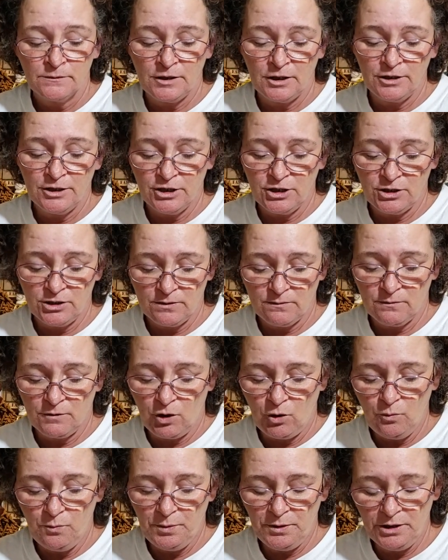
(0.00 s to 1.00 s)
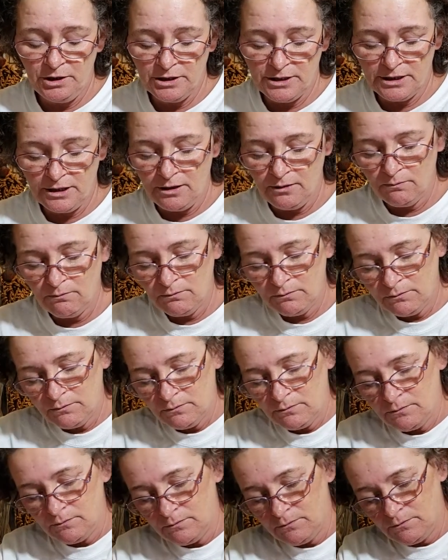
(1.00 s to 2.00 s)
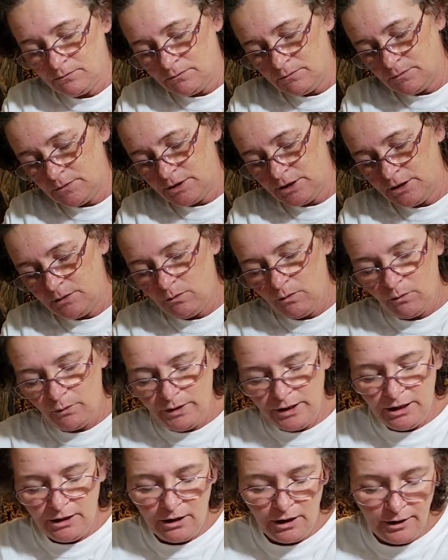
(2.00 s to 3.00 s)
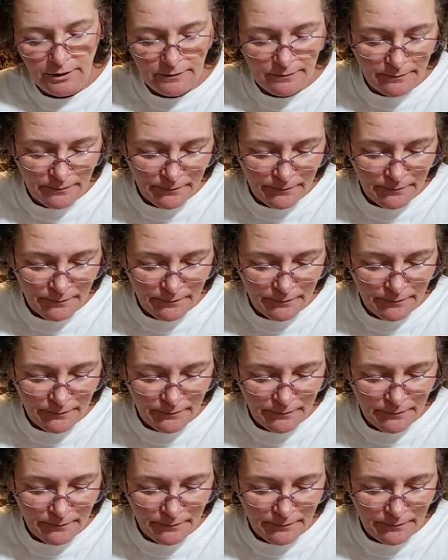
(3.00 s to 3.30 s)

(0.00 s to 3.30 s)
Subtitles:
Let's open this up, see what we got.